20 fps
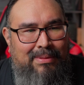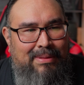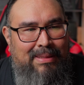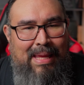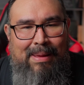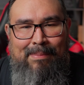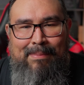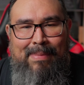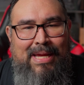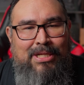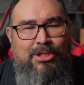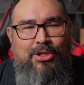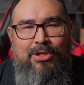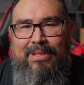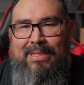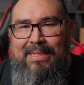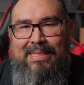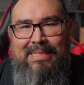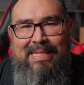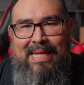They
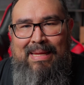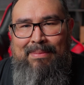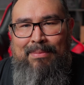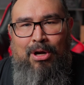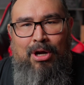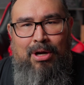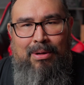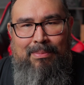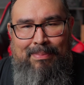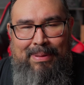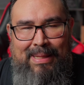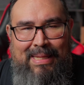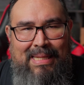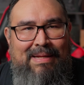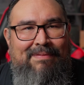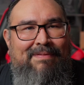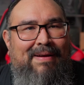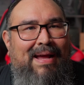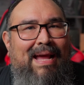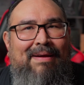measured the same heartbeat.
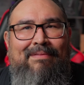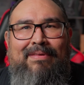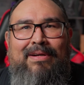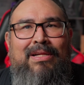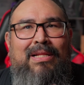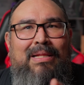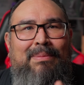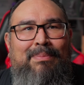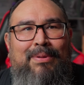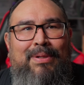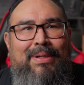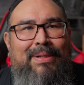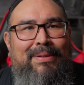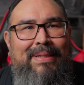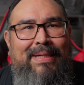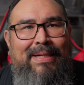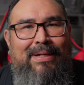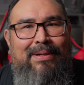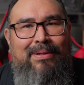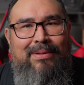If I have a clip around
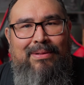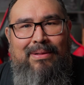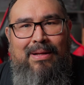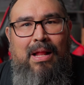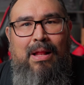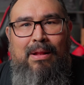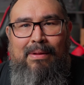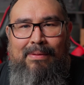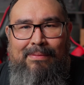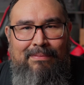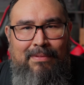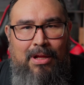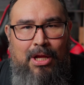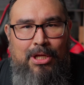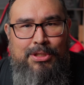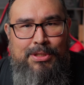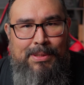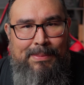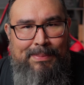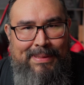here, I'll
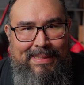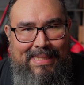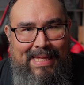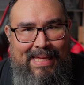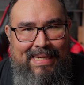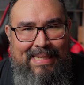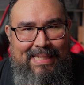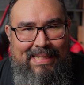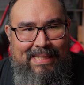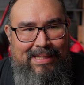also put that in